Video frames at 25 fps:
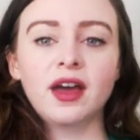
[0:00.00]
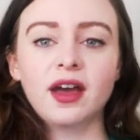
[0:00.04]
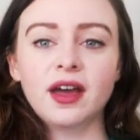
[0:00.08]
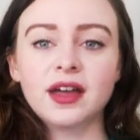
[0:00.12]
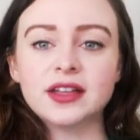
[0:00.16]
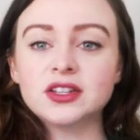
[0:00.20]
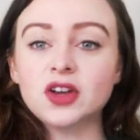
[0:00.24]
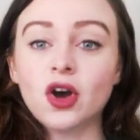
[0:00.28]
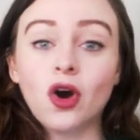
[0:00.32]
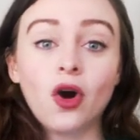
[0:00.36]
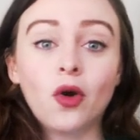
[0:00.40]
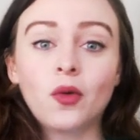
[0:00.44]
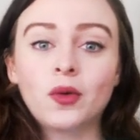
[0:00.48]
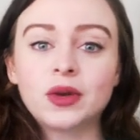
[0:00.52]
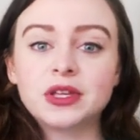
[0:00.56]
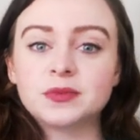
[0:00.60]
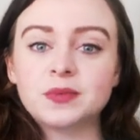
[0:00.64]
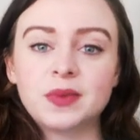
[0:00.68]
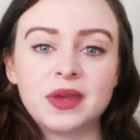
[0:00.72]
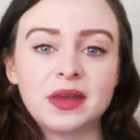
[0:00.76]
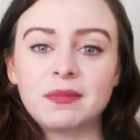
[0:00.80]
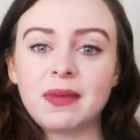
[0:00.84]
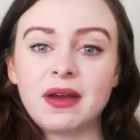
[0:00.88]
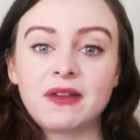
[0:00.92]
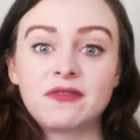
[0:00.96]
It's always
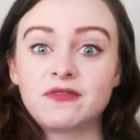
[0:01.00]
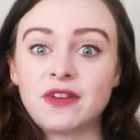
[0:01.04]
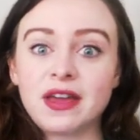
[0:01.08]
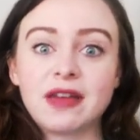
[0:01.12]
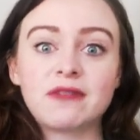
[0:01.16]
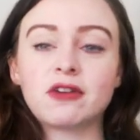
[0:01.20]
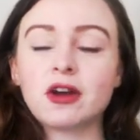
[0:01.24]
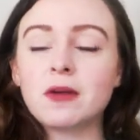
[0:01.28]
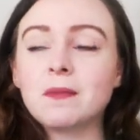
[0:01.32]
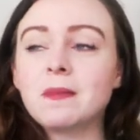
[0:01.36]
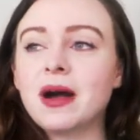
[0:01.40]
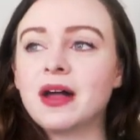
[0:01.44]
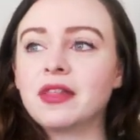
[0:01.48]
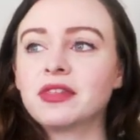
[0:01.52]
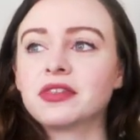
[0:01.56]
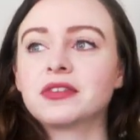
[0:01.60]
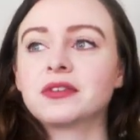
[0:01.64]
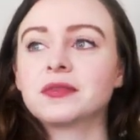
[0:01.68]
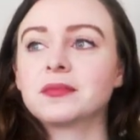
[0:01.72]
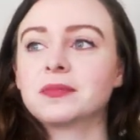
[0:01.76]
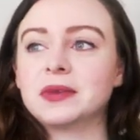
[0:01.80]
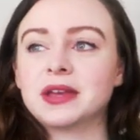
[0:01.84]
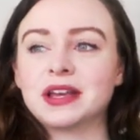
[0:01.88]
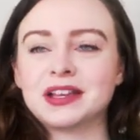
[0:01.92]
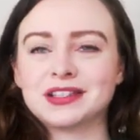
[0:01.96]
been my favorite month
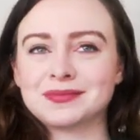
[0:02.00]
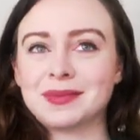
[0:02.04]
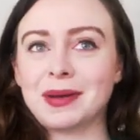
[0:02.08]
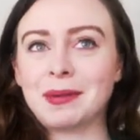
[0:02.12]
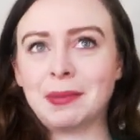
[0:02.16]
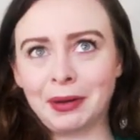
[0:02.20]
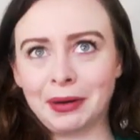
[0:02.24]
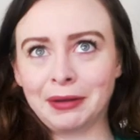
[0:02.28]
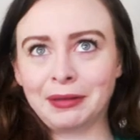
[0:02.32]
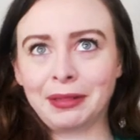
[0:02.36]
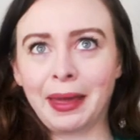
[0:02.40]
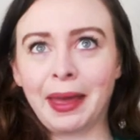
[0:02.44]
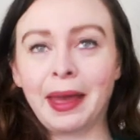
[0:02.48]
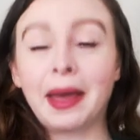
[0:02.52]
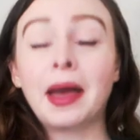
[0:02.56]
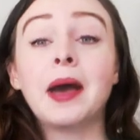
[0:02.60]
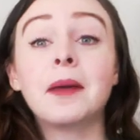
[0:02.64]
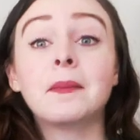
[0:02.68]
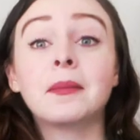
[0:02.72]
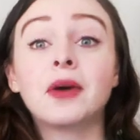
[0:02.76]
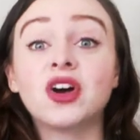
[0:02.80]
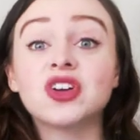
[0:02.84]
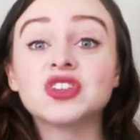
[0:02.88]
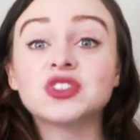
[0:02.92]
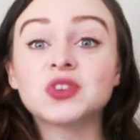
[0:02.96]
because of my birthday,
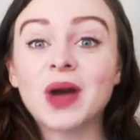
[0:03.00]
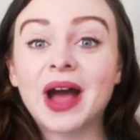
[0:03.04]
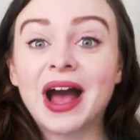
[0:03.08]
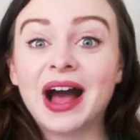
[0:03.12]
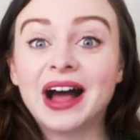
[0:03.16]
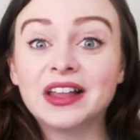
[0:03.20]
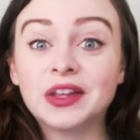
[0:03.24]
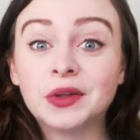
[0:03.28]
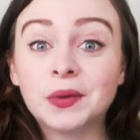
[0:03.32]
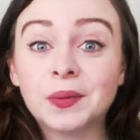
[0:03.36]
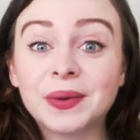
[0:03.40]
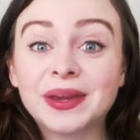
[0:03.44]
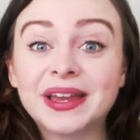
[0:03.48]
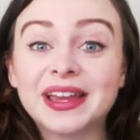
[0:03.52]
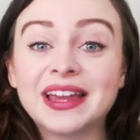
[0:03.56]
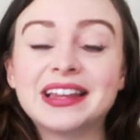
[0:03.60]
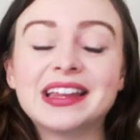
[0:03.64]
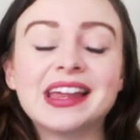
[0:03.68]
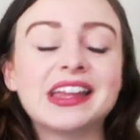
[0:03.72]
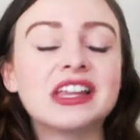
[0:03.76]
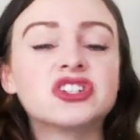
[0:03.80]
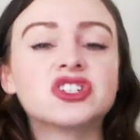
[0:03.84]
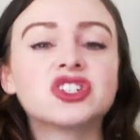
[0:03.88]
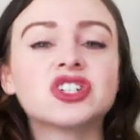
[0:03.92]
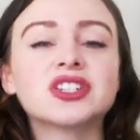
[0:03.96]
but also Halloween.
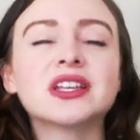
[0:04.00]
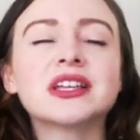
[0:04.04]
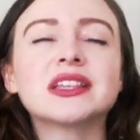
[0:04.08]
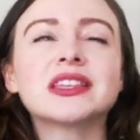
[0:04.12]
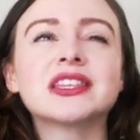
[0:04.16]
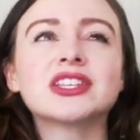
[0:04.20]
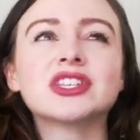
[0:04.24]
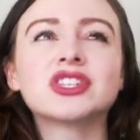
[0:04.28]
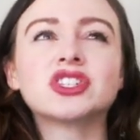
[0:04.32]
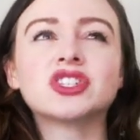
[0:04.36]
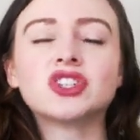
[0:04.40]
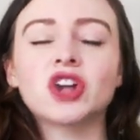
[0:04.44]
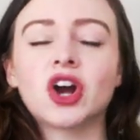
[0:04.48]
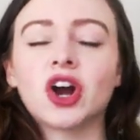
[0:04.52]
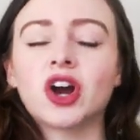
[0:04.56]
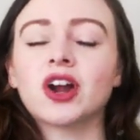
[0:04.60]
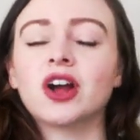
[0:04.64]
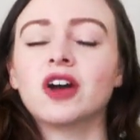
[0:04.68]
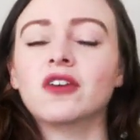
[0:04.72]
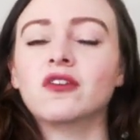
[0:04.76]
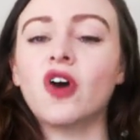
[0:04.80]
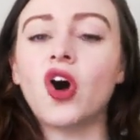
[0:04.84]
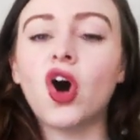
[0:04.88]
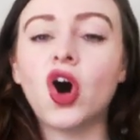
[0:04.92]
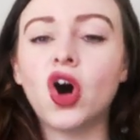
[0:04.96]
And it's just like the
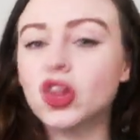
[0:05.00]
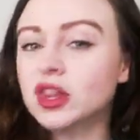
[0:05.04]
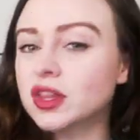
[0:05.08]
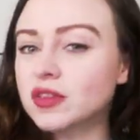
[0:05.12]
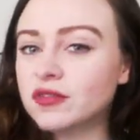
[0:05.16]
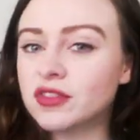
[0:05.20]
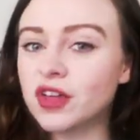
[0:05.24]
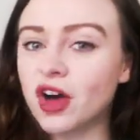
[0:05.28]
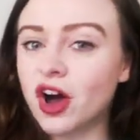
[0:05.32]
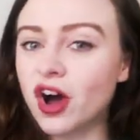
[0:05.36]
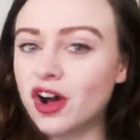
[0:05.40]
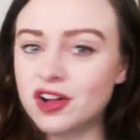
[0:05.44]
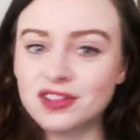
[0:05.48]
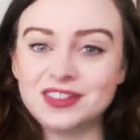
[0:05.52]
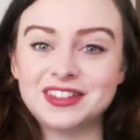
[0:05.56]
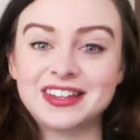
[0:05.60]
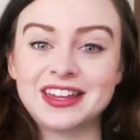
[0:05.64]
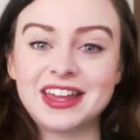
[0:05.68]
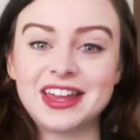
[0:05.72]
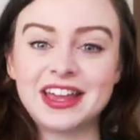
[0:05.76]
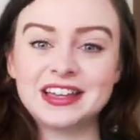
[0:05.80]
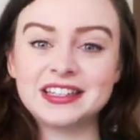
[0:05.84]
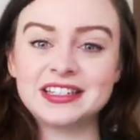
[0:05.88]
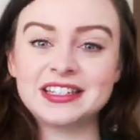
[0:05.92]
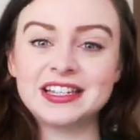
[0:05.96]
start of all of the
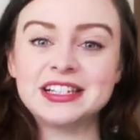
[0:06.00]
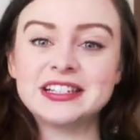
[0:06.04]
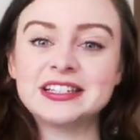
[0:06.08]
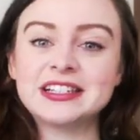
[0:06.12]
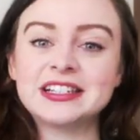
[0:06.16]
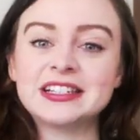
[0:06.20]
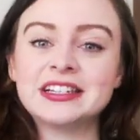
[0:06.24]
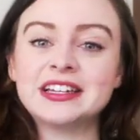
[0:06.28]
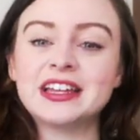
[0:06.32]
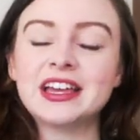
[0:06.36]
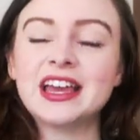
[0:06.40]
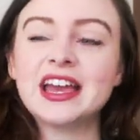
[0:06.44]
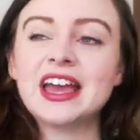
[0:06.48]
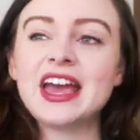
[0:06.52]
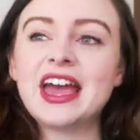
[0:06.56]
holiday season